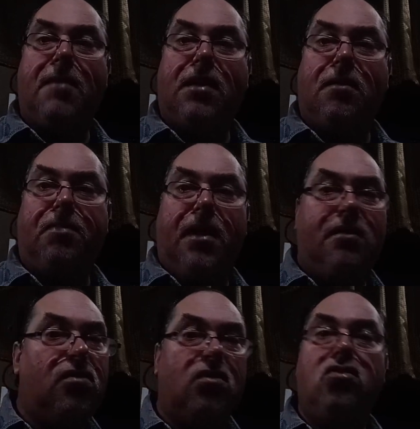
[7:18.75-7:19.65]
make the
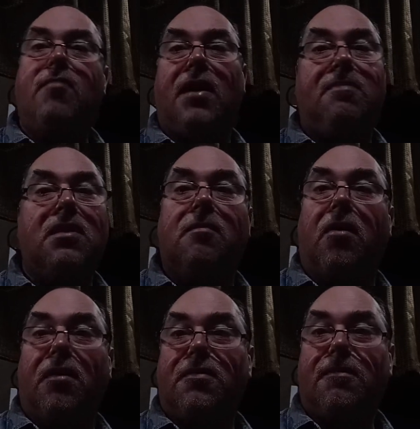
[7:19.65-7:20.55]
plans, you make me the
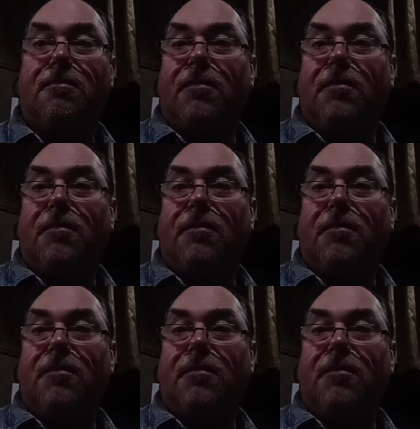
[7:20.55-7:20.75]
boss.